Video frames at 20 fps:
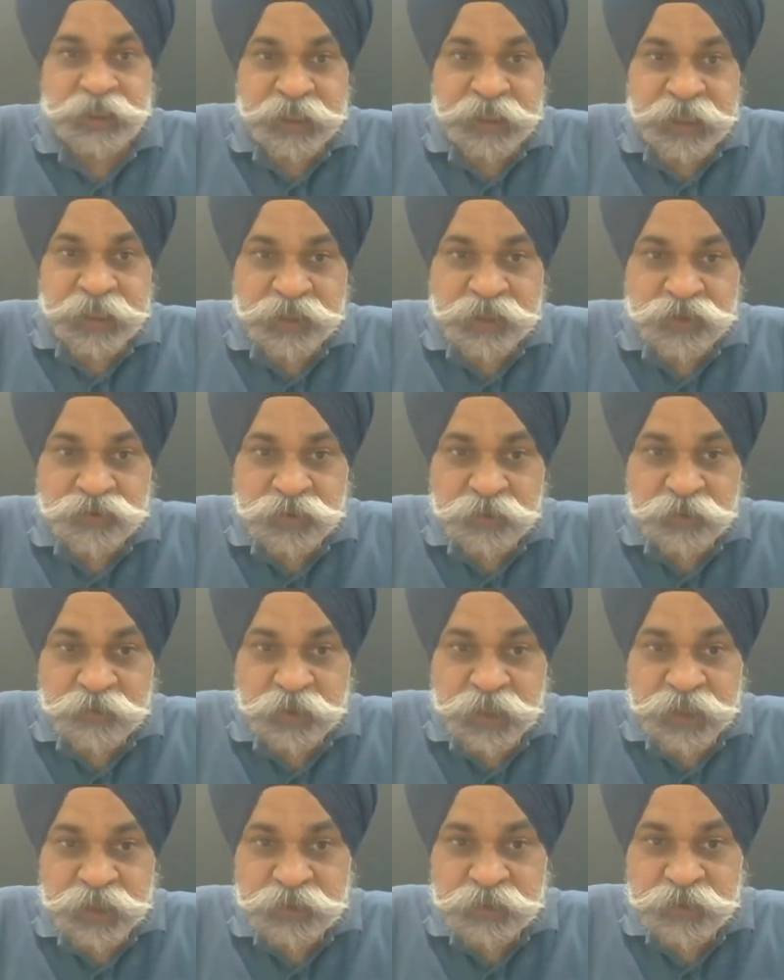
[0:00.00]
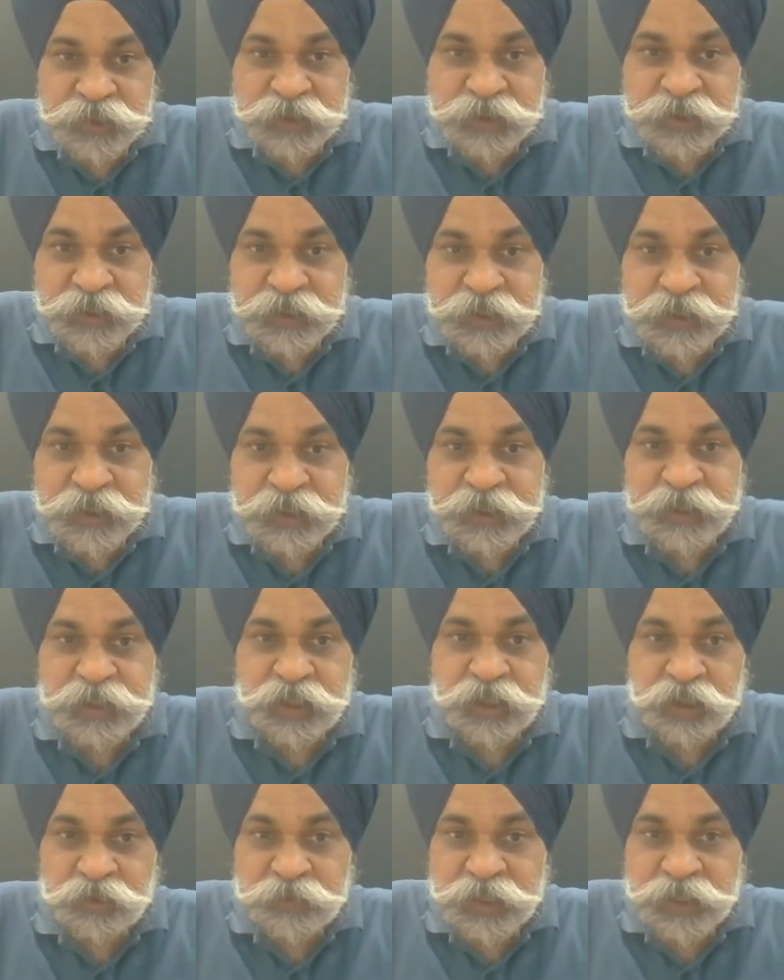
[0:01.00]
Actual molecule is containing
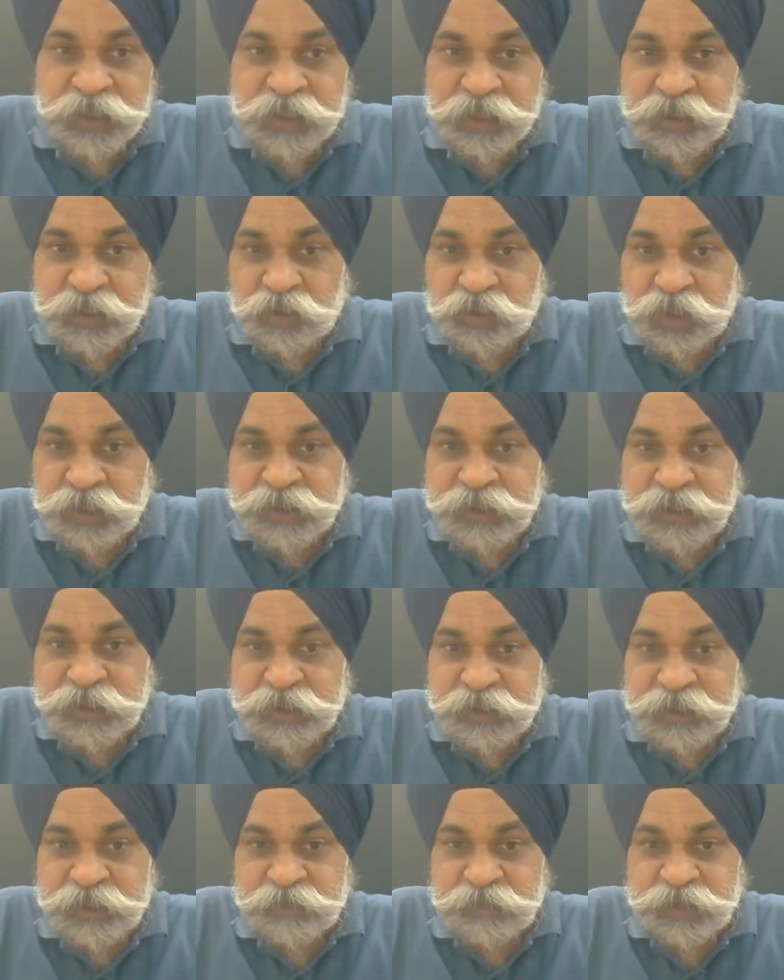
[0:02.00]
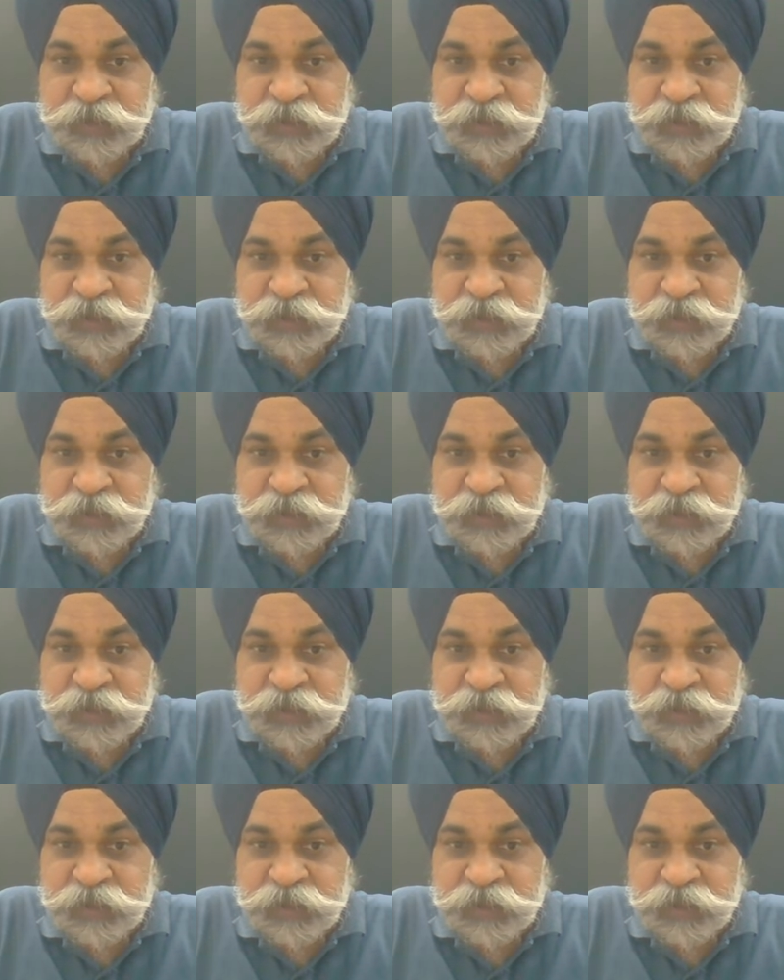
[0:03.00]
how many oxygen atoms?